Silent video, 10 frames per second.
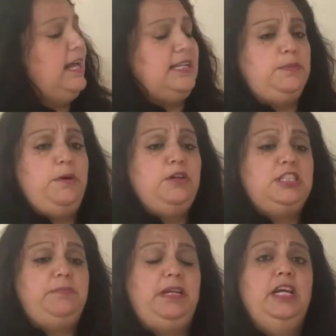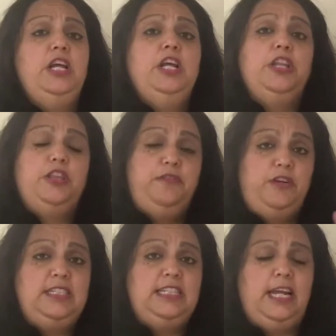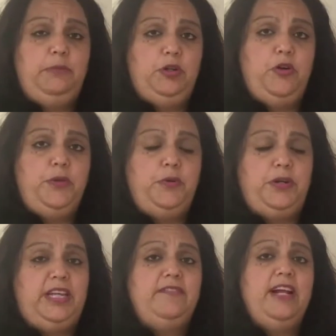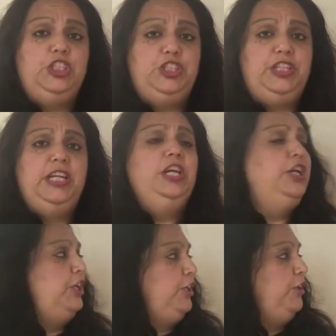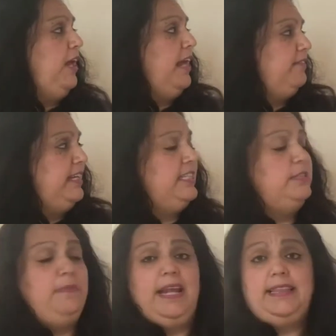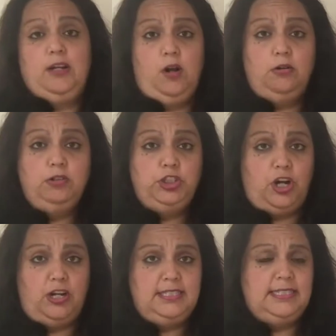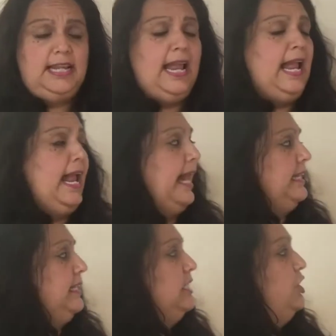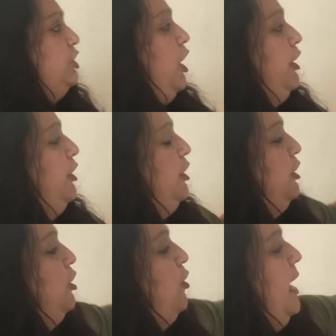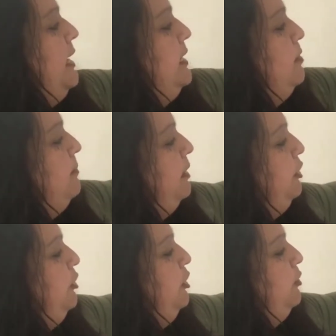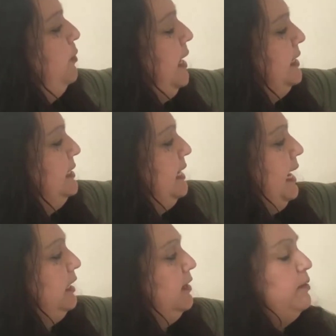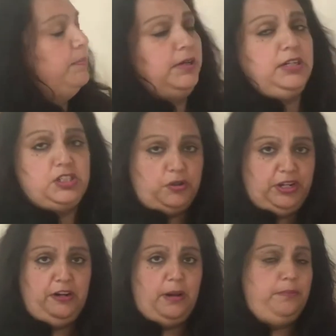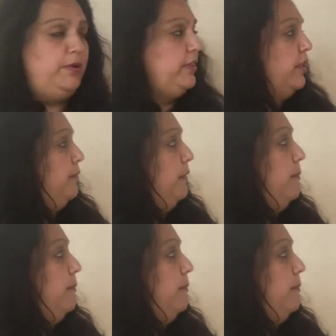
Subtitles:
supposed to be the first time you go through it. Eventually, you'll have kids make their own charts. And in this chart, you're going to go ahead in the middle, you're going to write the title of the book. So here I put the three